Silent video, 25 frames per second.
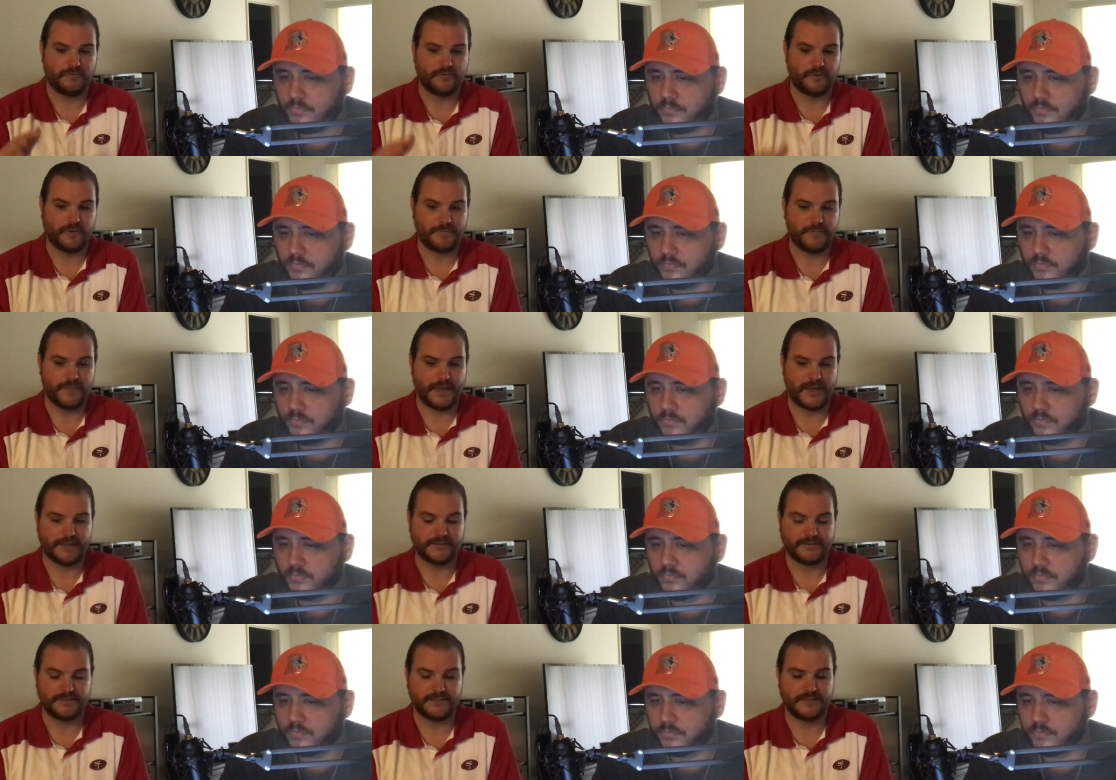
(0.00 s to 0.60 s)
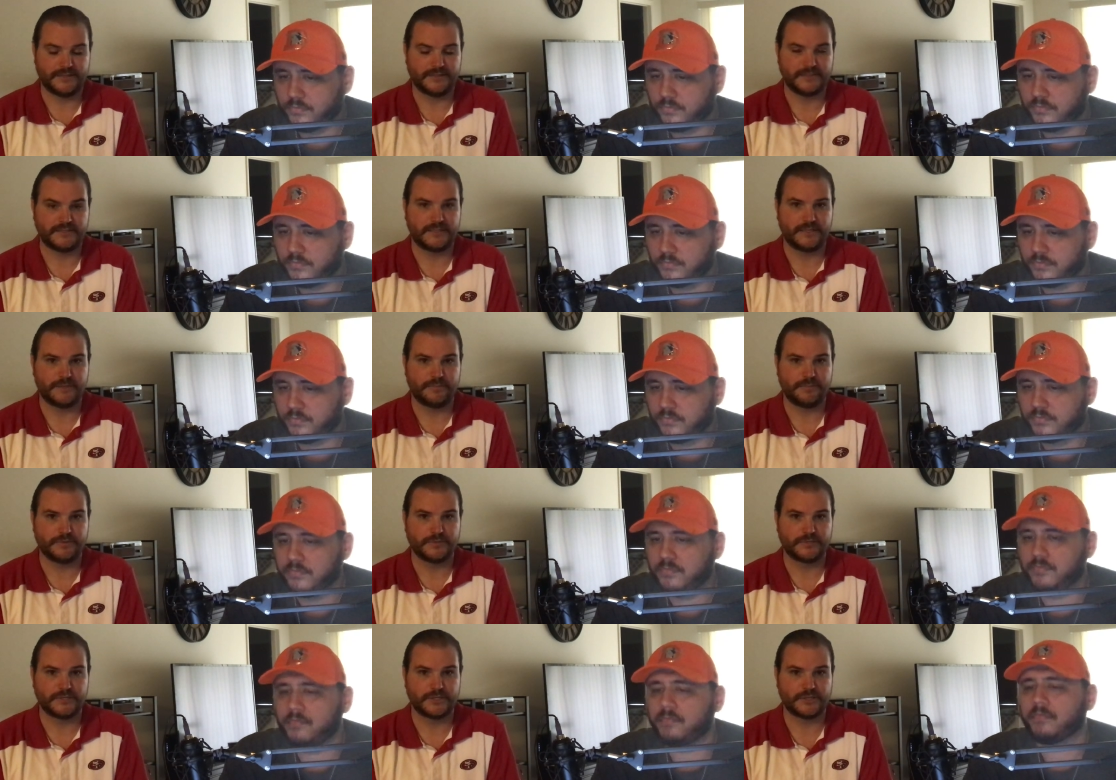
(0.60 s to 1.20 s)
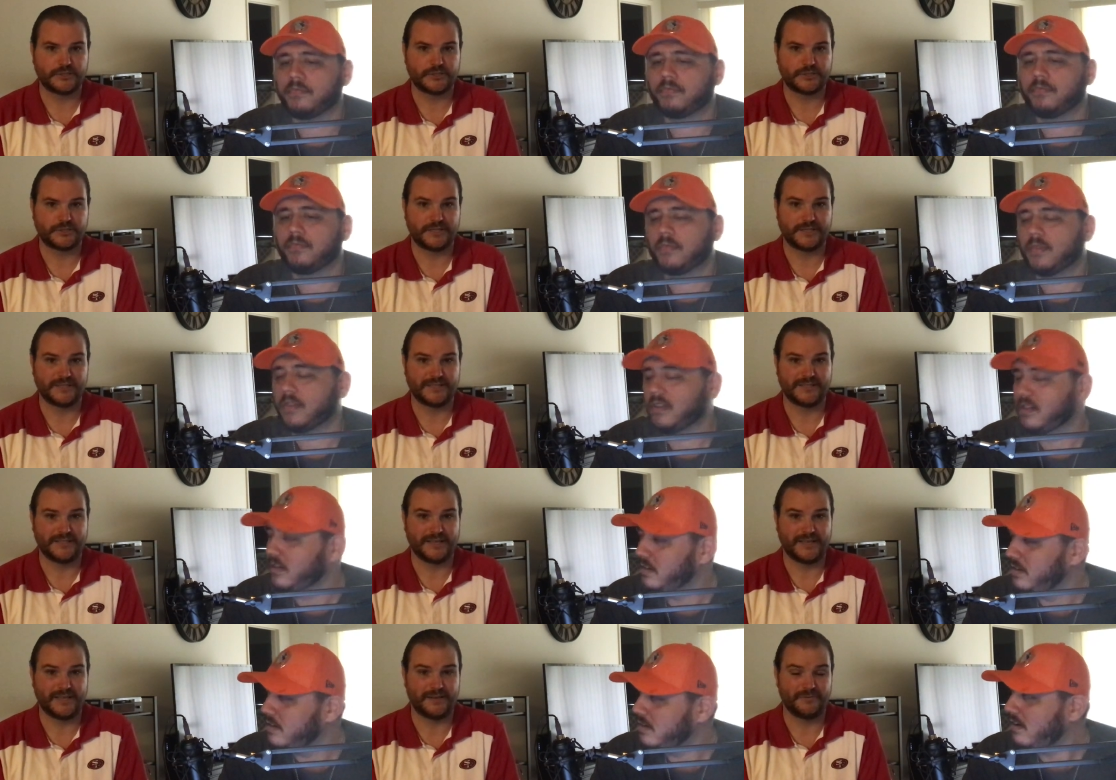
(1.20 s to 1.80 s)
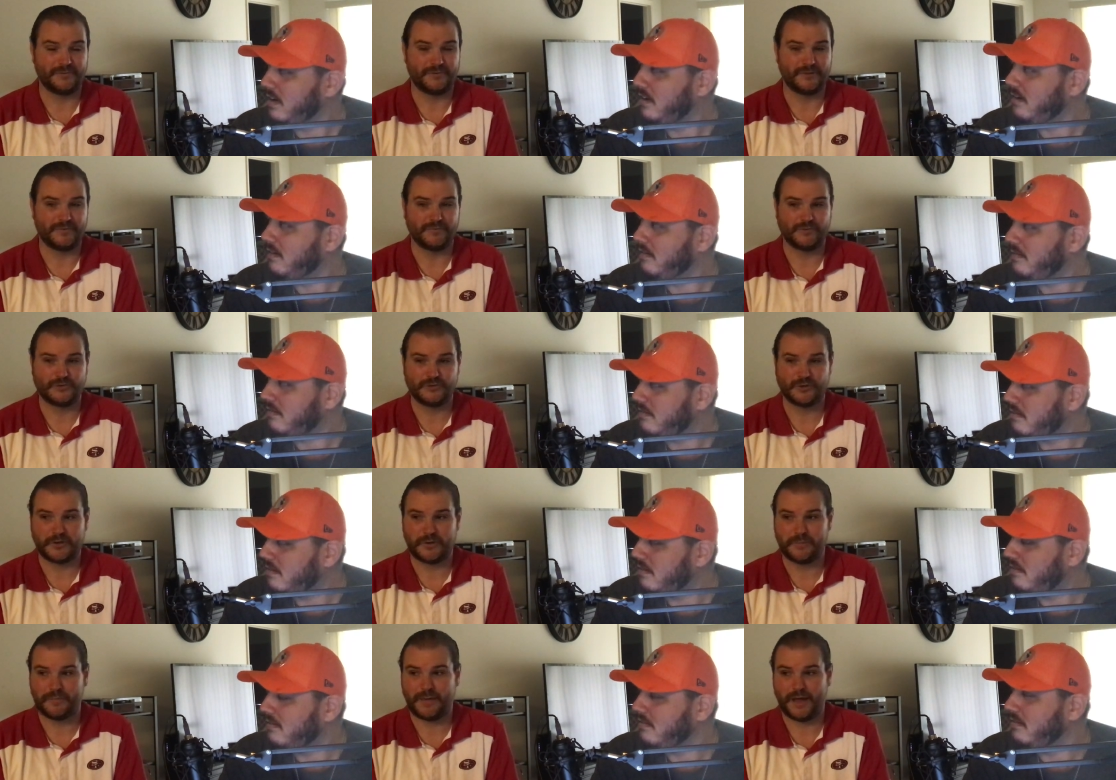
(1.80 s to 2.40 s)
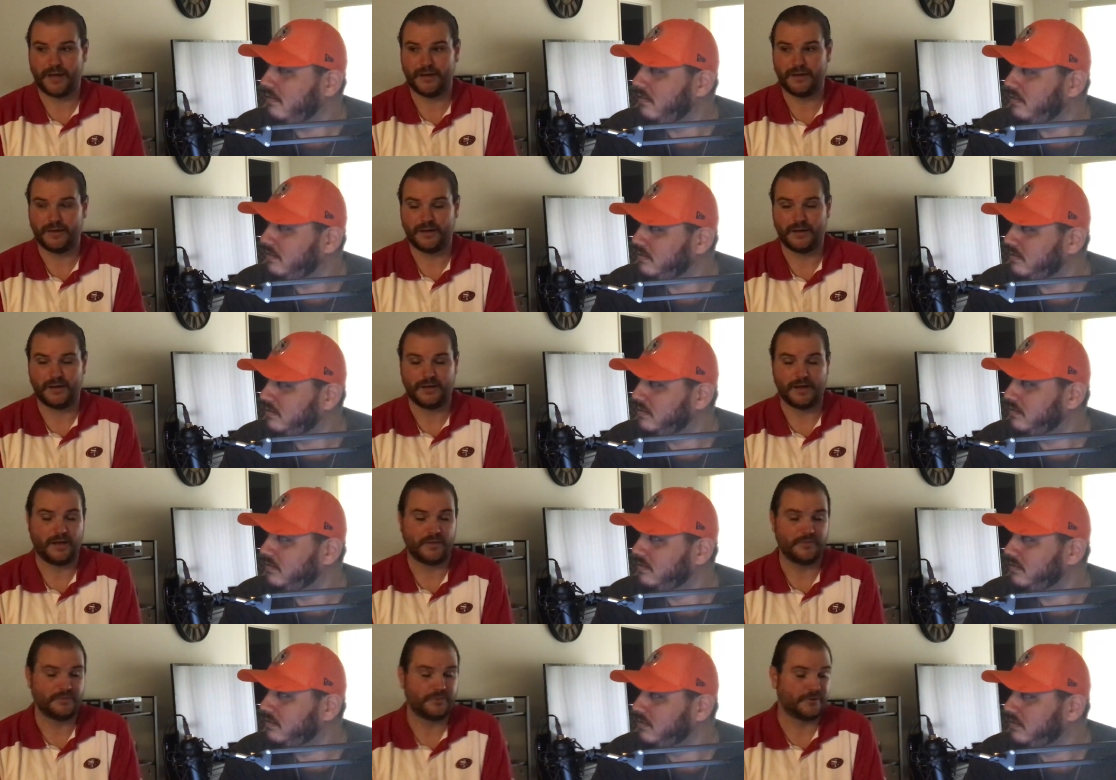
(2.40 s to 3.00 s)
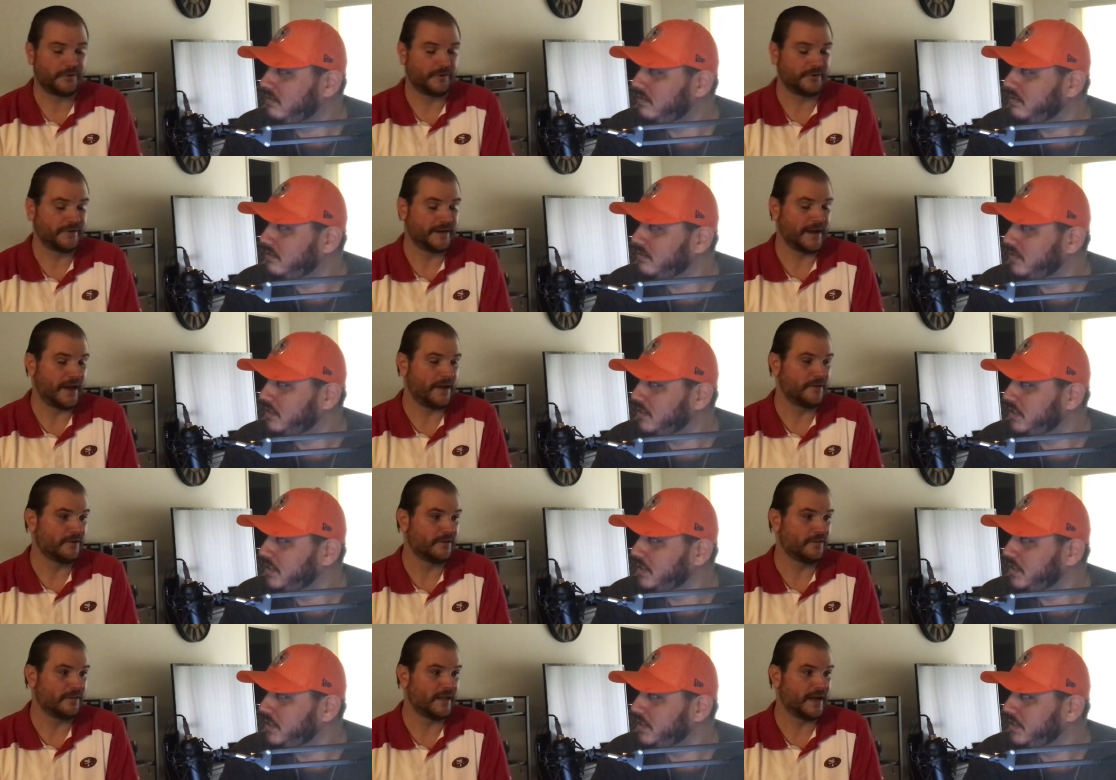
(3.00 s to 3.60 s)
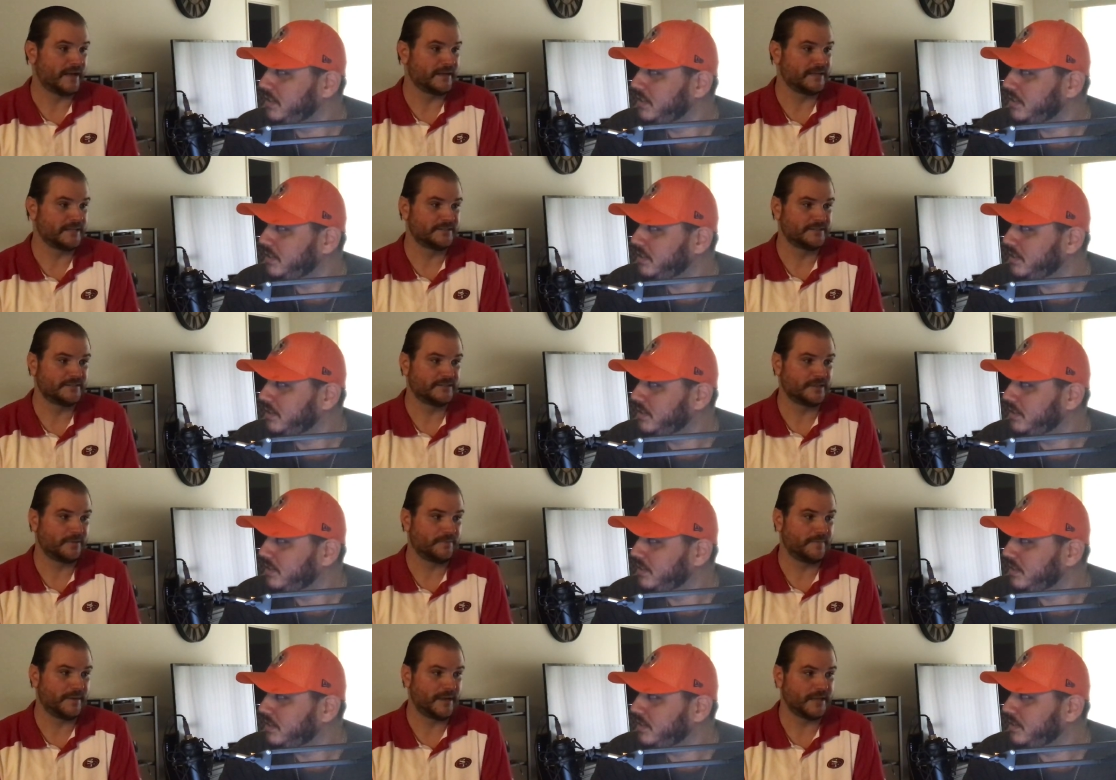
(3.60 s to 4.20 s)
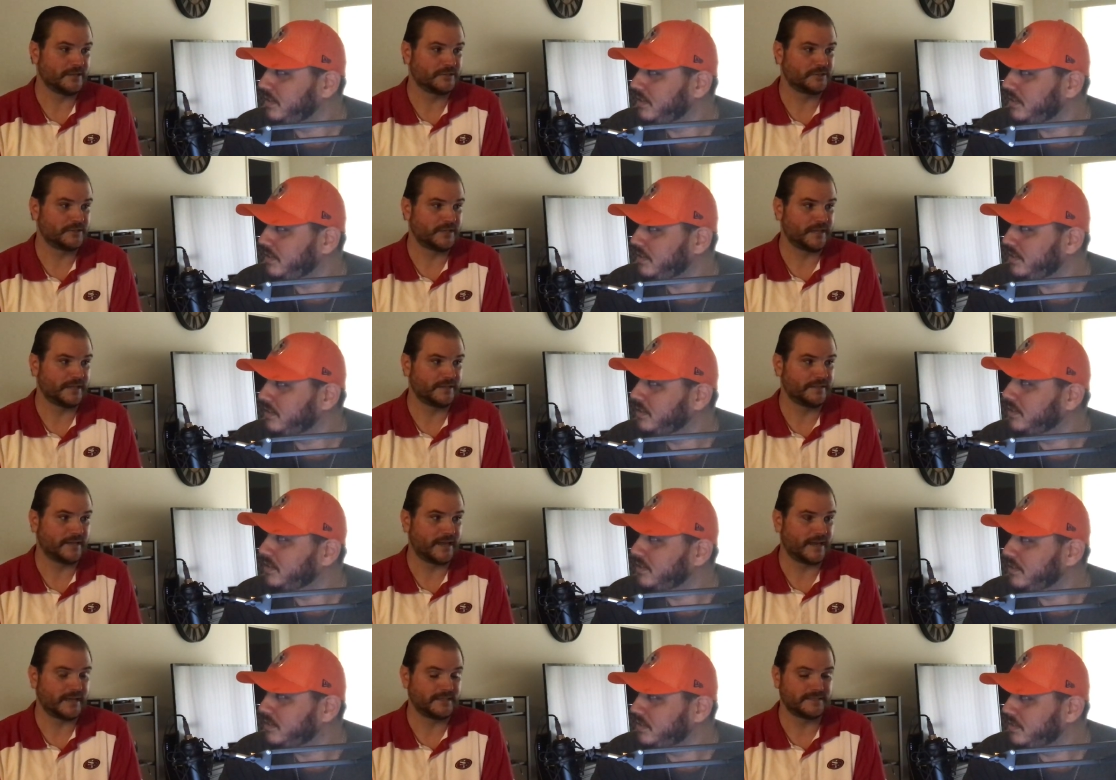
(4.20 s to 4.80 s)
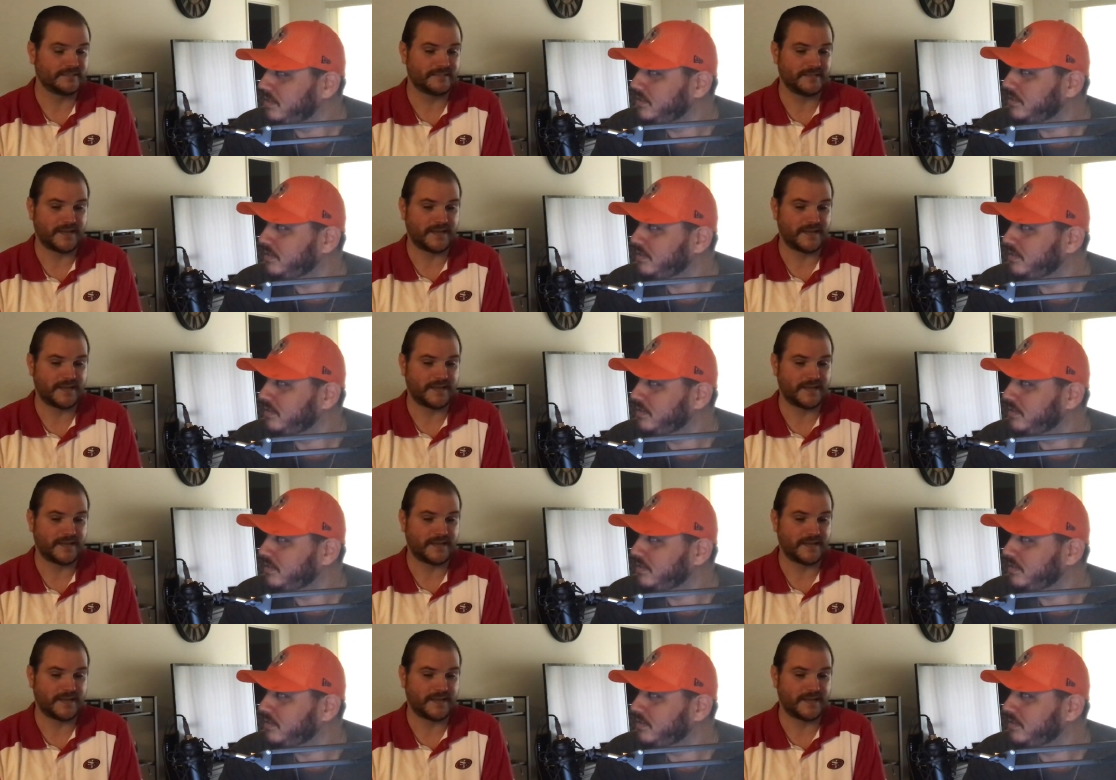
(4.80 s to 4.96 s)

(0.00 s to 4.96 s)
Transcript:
Speaker 1: from that DT position, and they even took him out on third down a lot, and he still managed to get nine